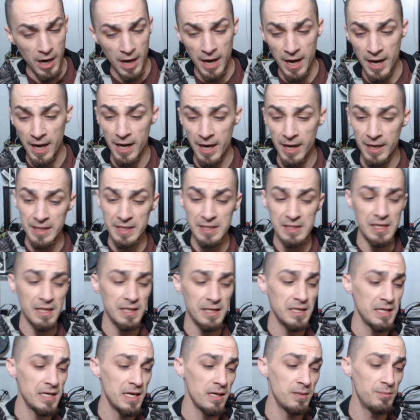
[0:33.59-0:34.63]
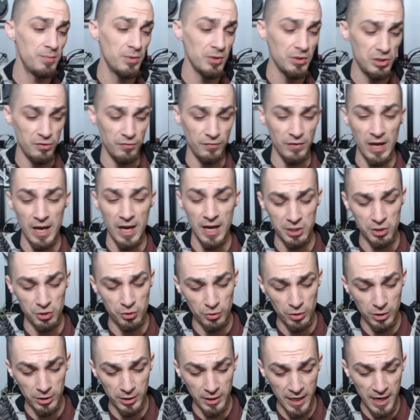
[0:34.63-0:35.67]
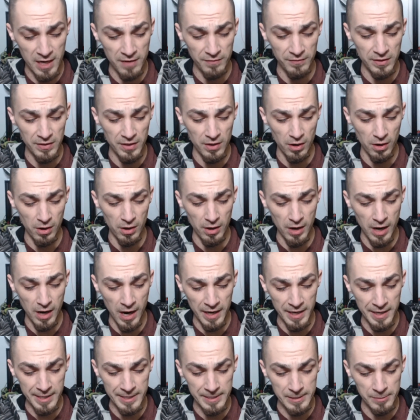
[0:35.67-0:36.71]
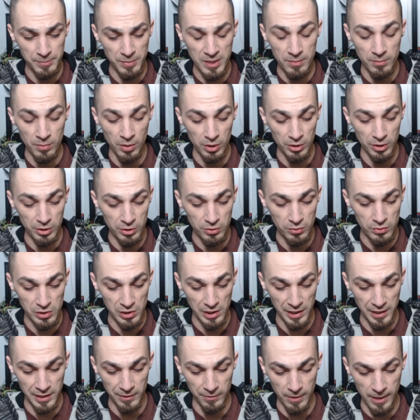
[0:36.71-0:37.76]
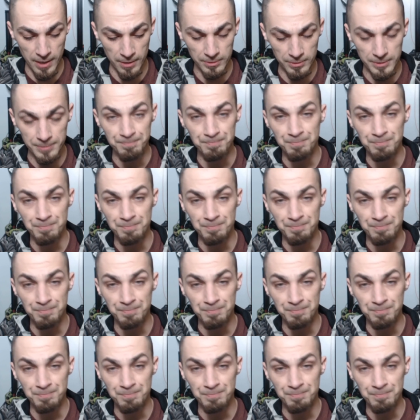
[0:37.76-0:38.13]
And he said that he had a bunch of extra AVR ISP Mark IIs laying around.